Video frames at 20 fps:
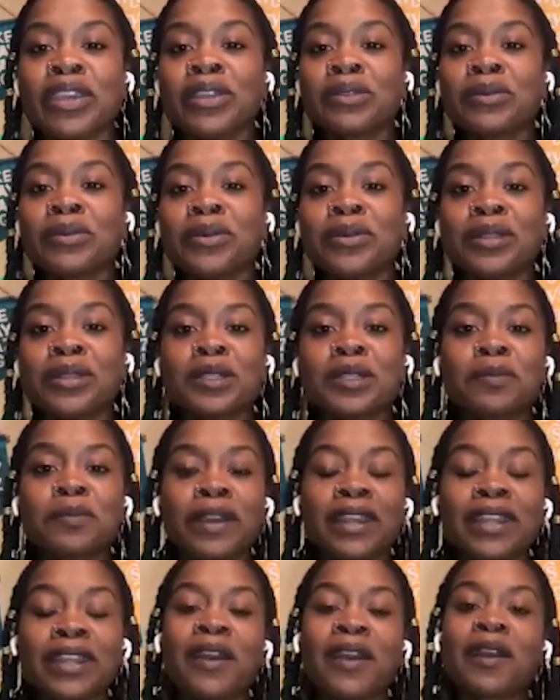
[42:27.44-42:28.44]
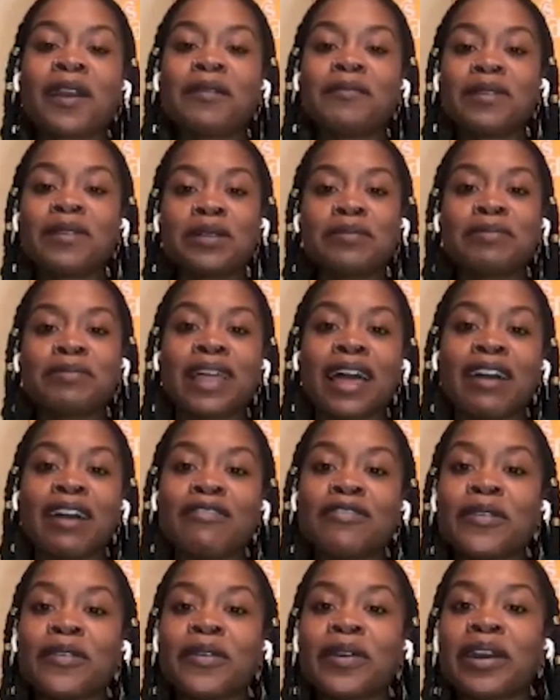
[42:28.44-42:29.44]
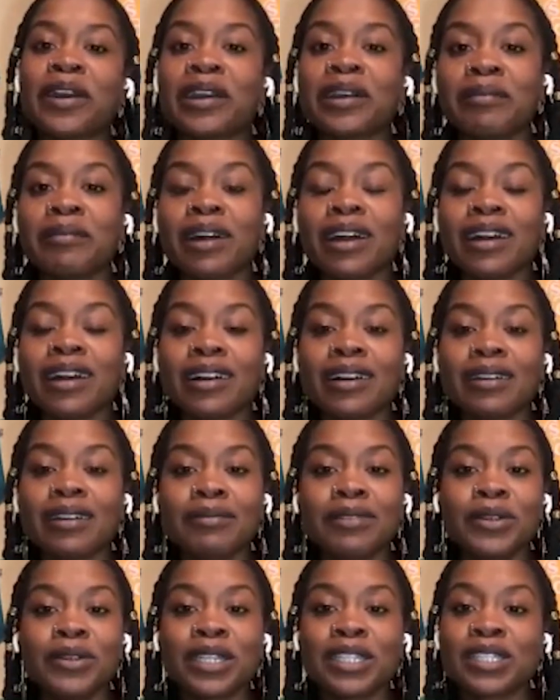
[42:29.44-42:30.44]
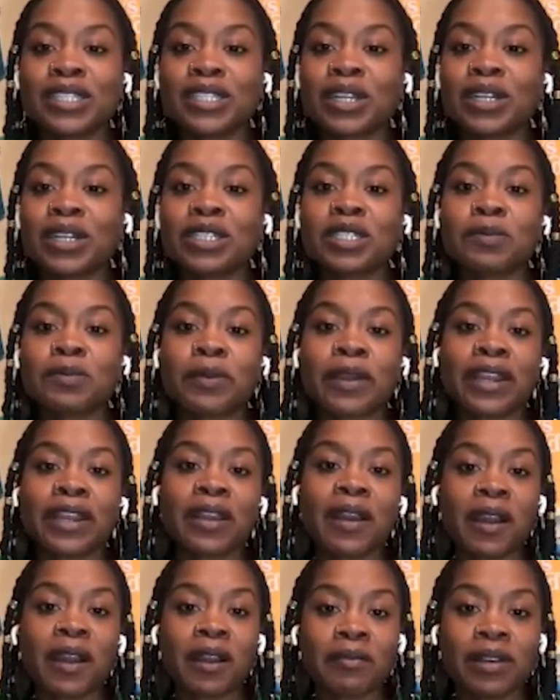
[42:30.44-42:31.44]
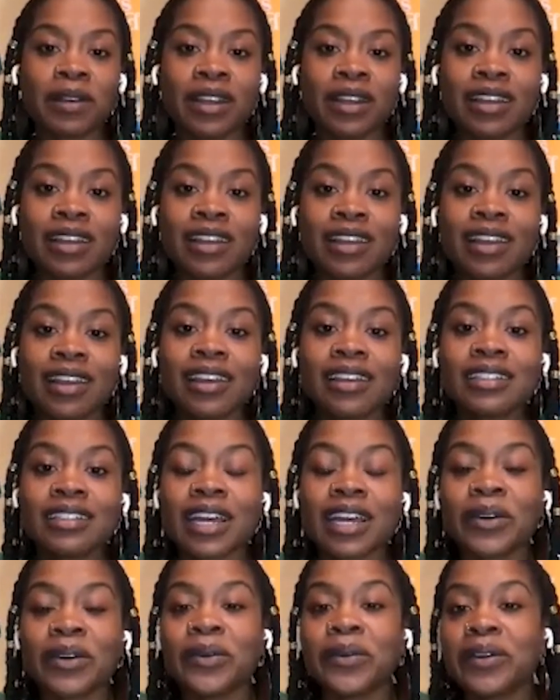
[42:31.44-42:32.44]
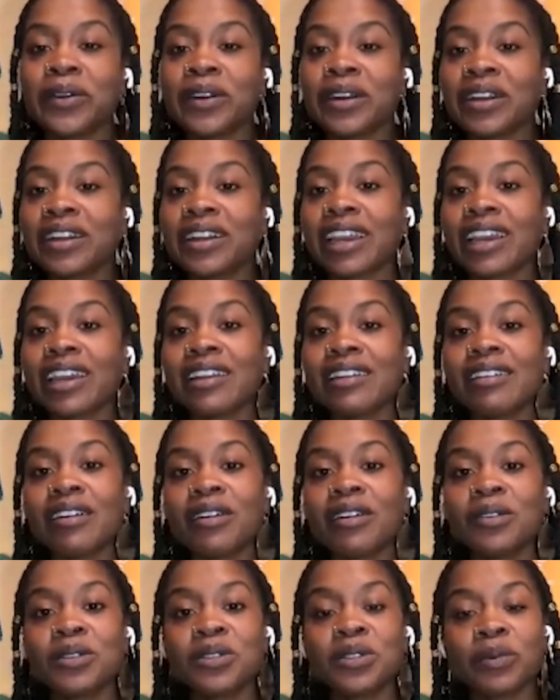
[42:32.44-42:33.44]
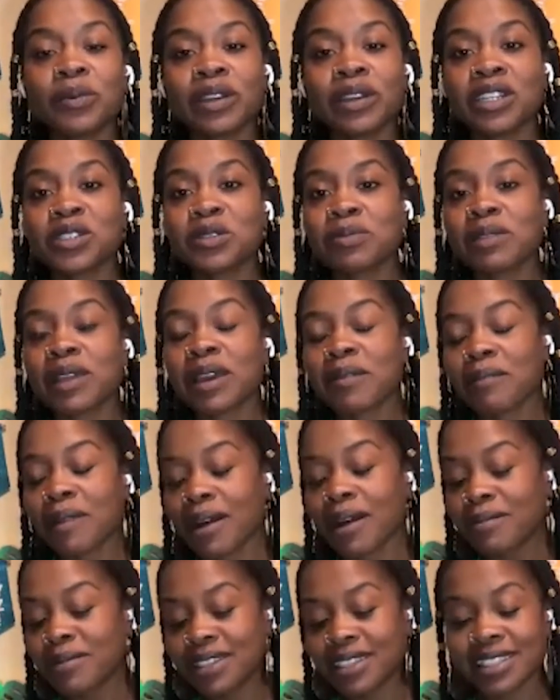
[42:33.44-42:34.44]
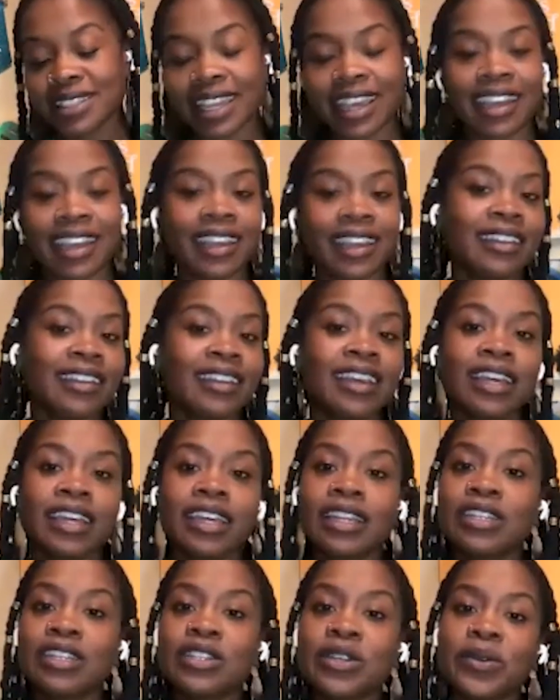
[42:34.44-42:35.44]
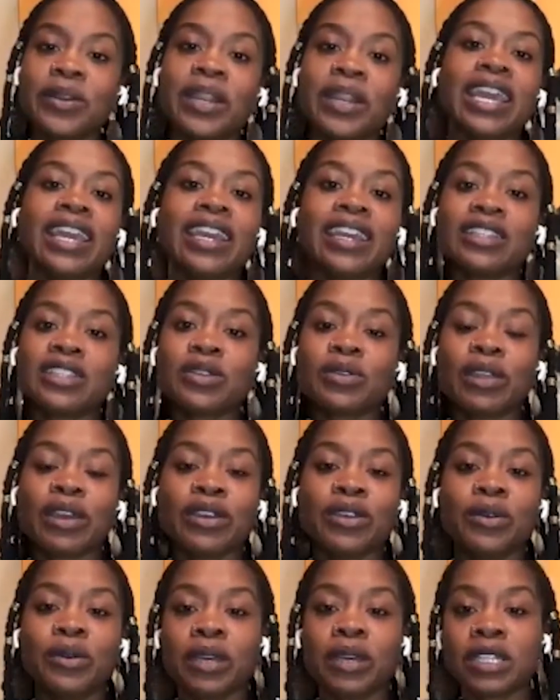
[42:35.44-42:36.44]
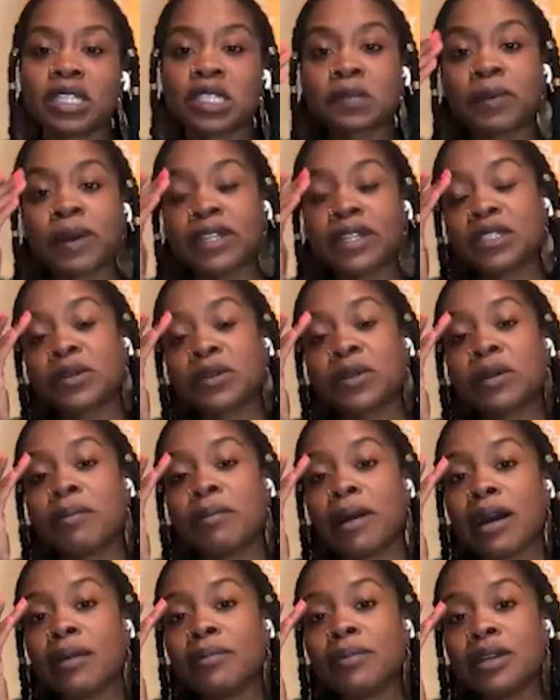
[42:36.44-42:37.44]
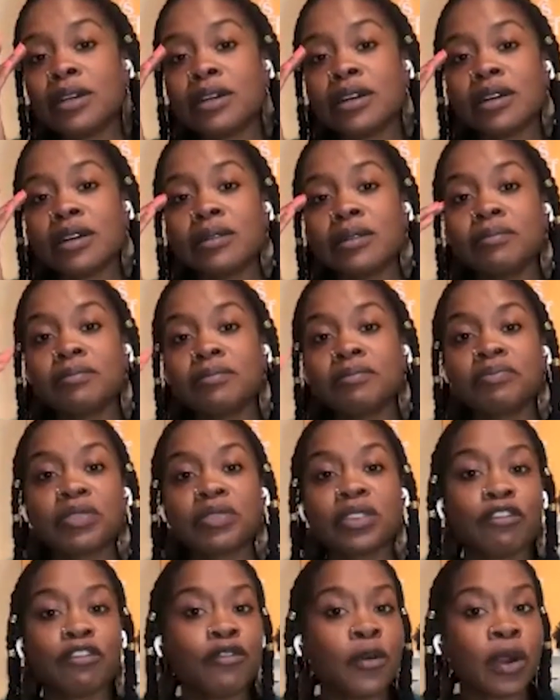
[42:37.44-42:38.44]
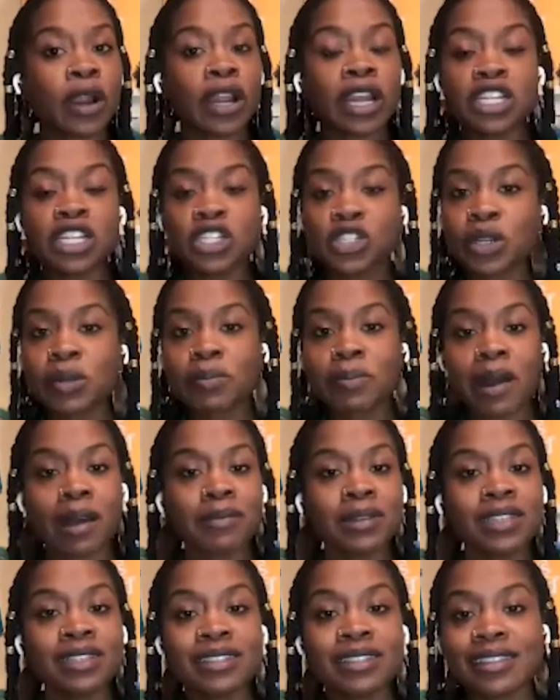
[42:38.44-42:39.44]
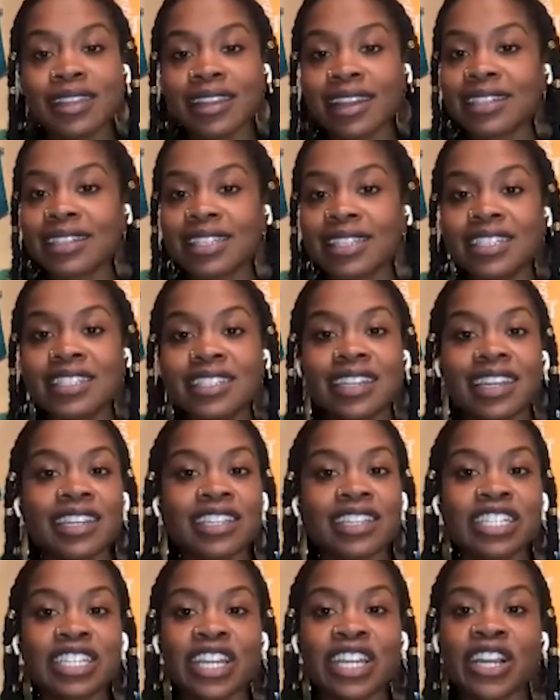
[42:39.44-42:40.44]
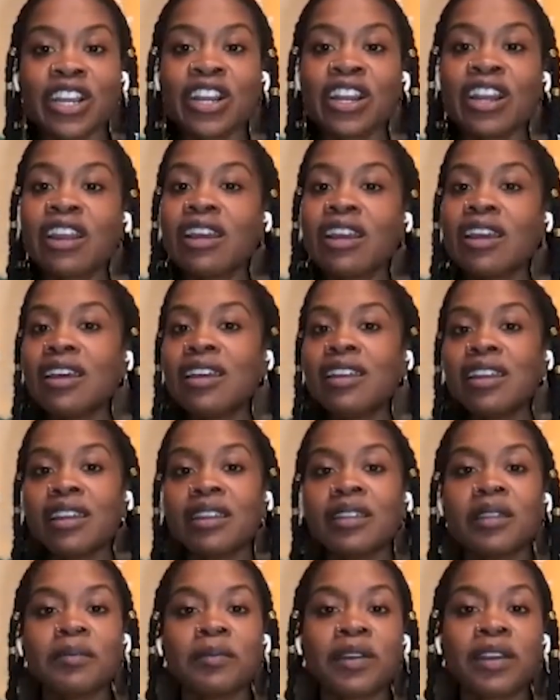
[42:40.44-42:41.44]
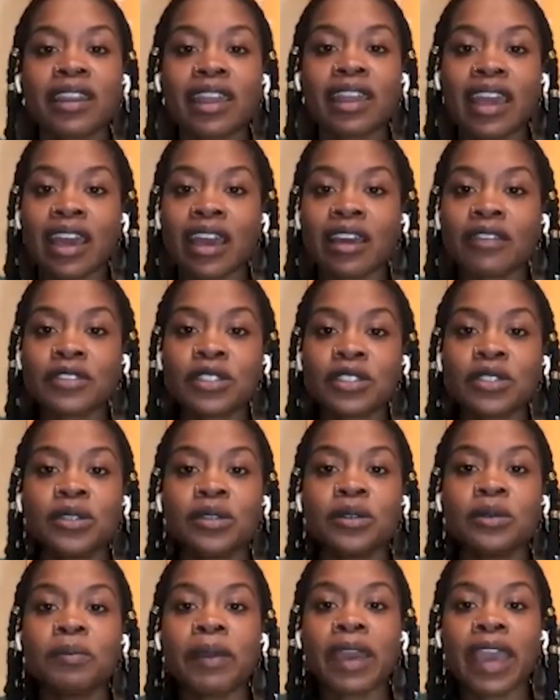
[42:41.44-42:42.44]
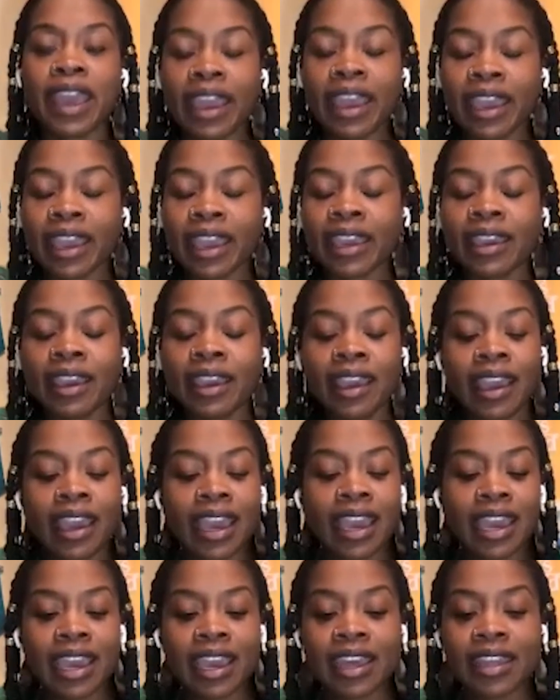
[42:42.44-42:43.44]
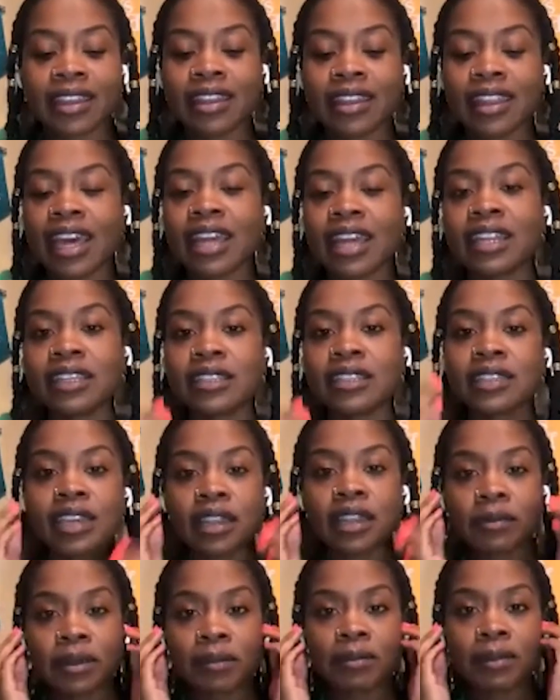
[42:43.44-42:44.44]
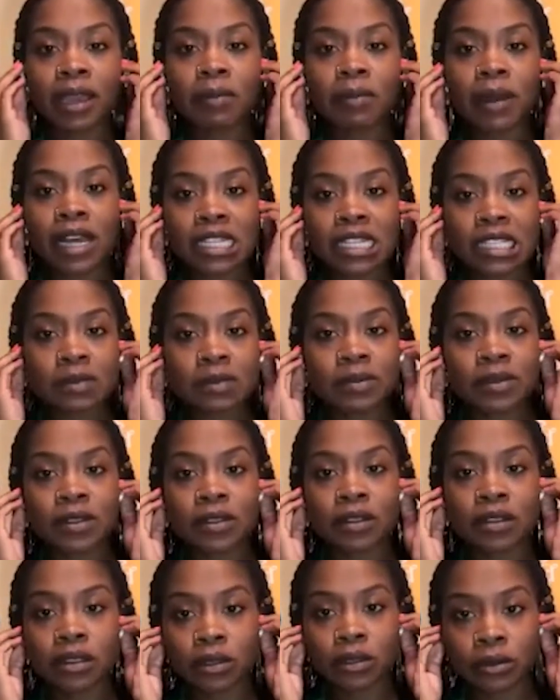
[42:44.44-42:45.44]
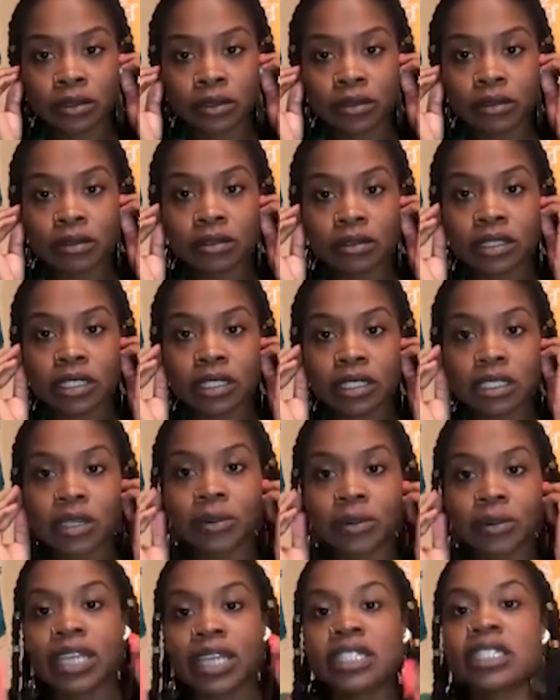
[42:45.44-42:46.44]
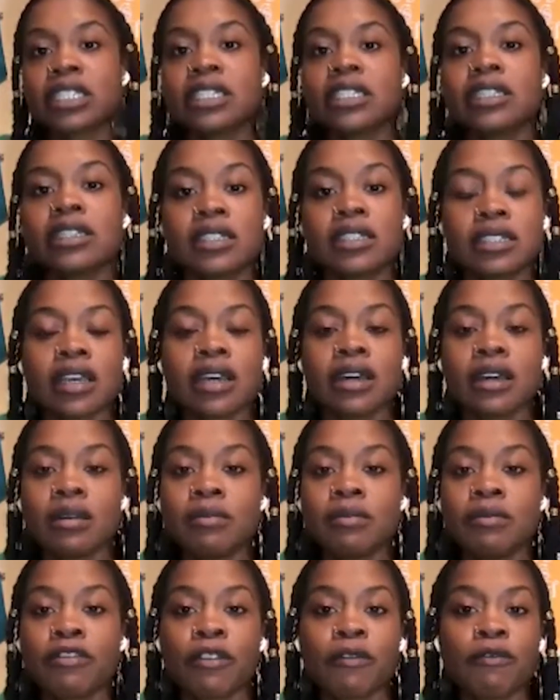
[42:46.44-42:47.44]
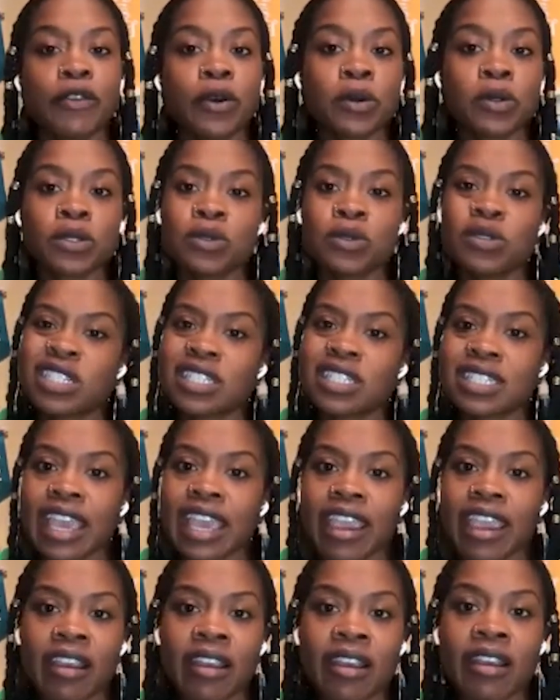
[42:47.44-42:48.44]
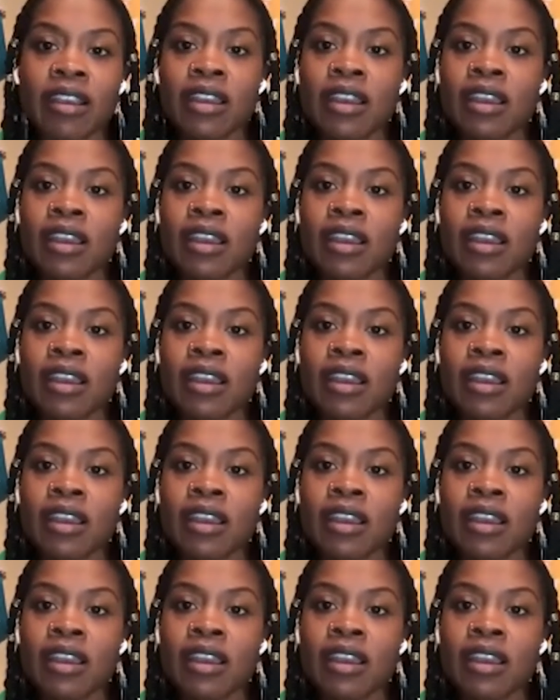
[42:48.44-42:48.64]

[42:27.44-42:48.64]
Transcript: through the Spread Karma platform. You can search spreadkarma.org and go to 100 Black Mamas and donate so that you can sponsor a mama. The 400 mamas that I teach next year, none of them are going to have to pay. And that is going to be made possible through the donations from folks who just care,